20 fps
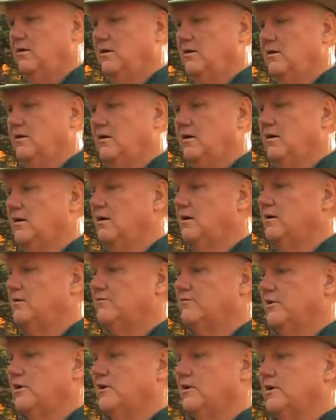Oh,
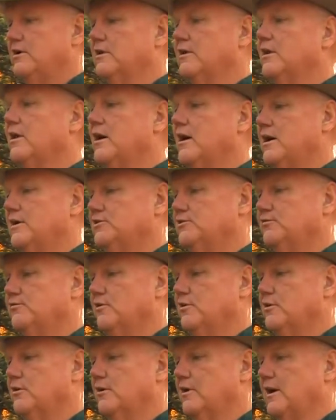very nice
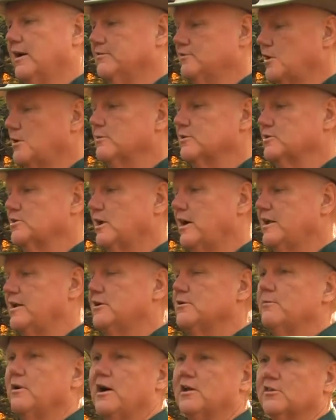photographs. I'm
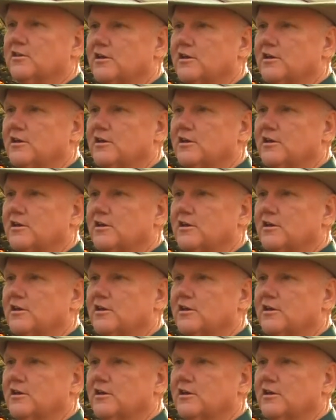excited about